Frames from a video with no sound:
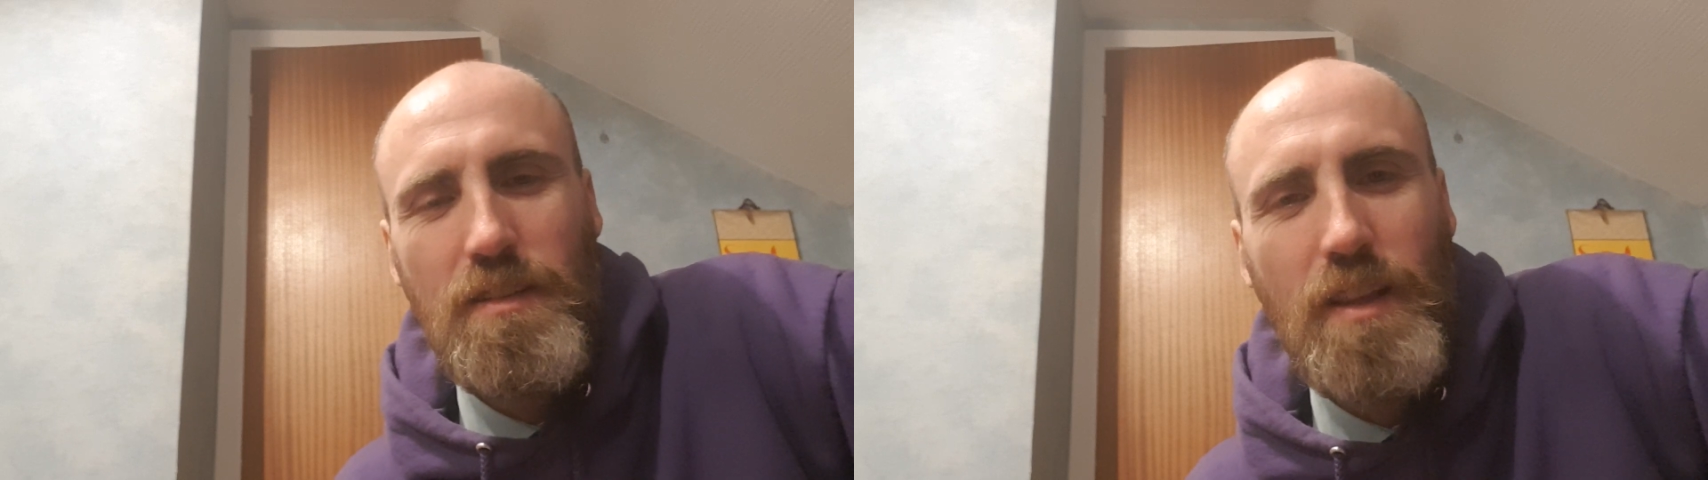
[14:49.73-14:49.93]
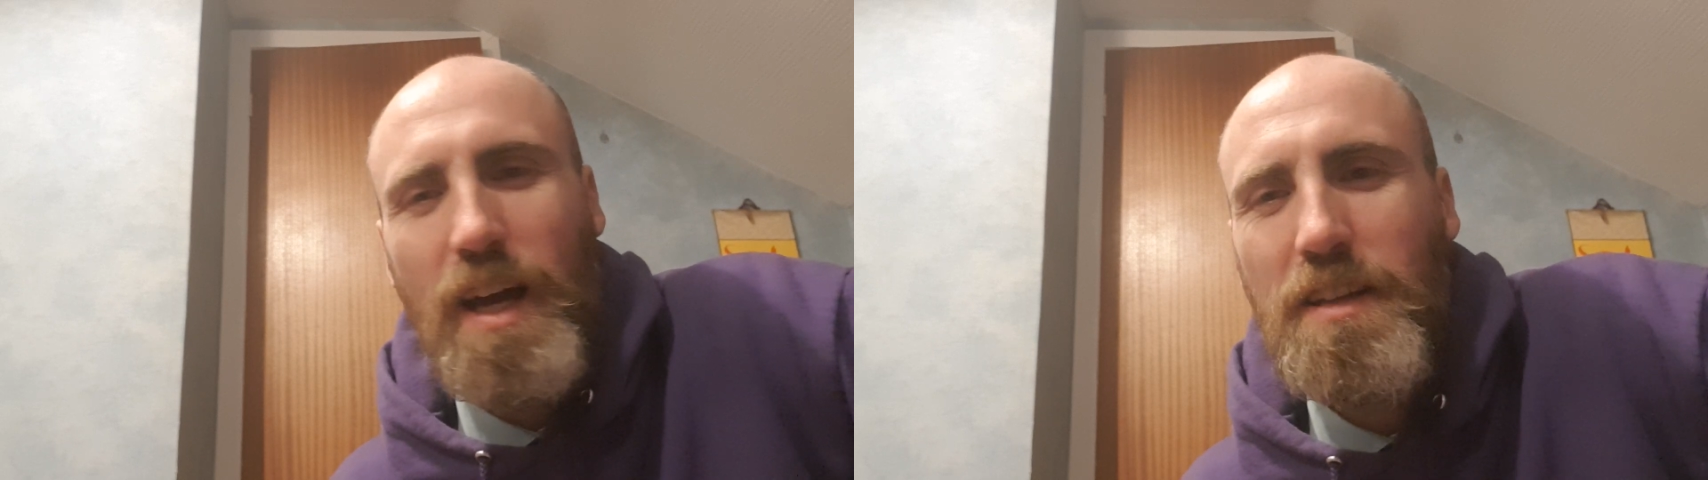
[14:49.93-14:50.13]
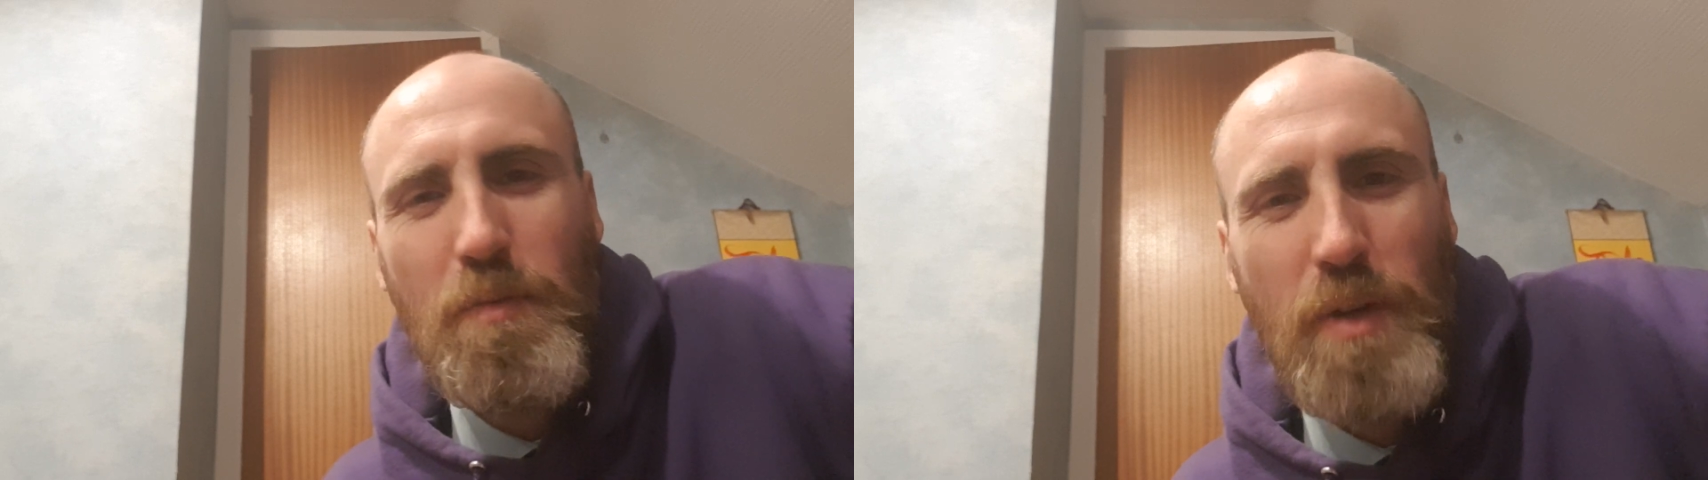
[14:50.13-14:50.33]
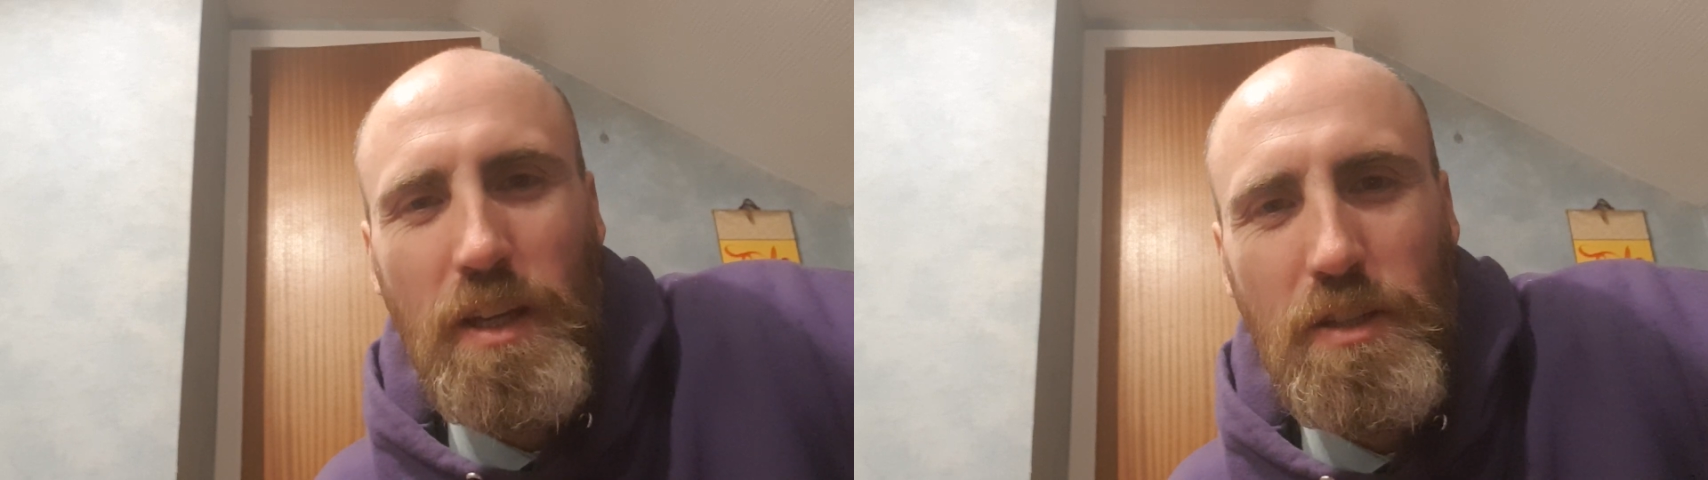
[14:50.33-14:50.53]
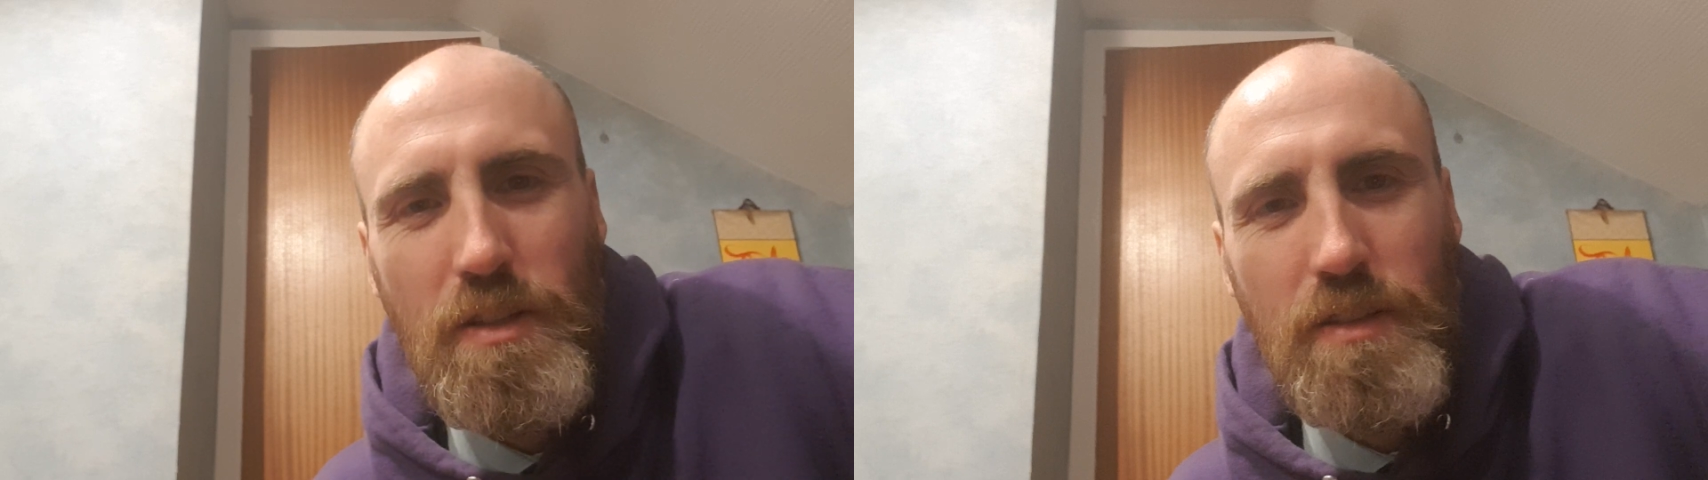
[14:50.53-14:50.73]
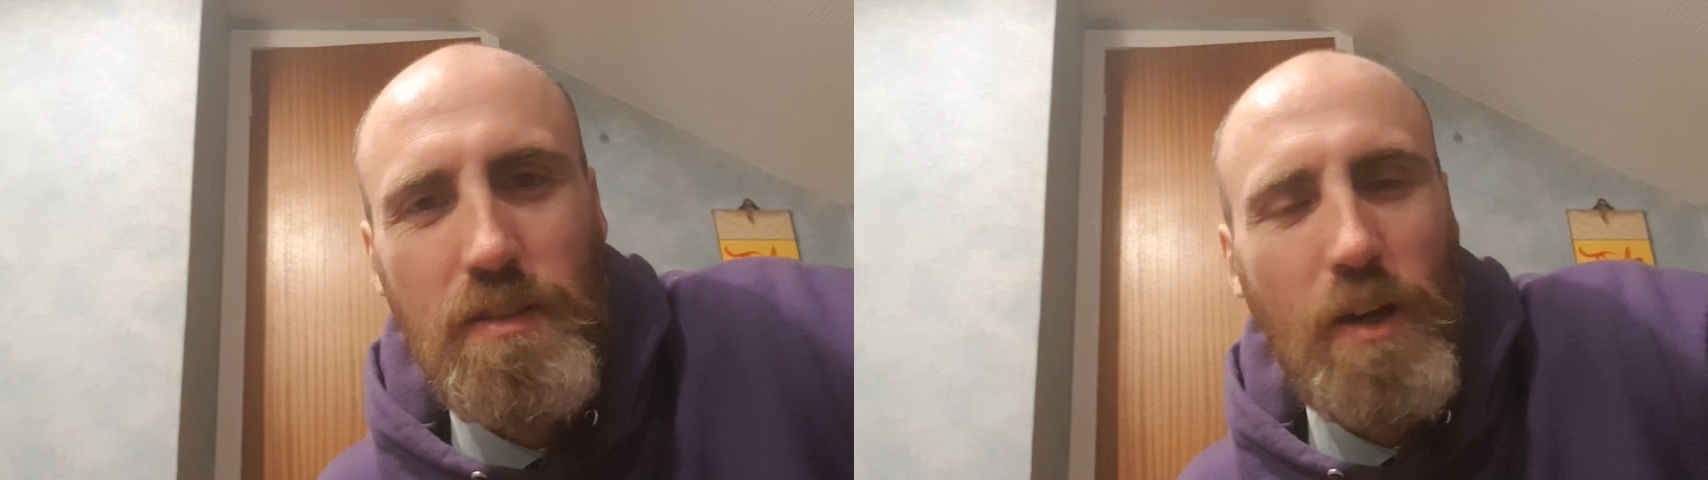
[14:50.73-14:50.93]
lack of patience.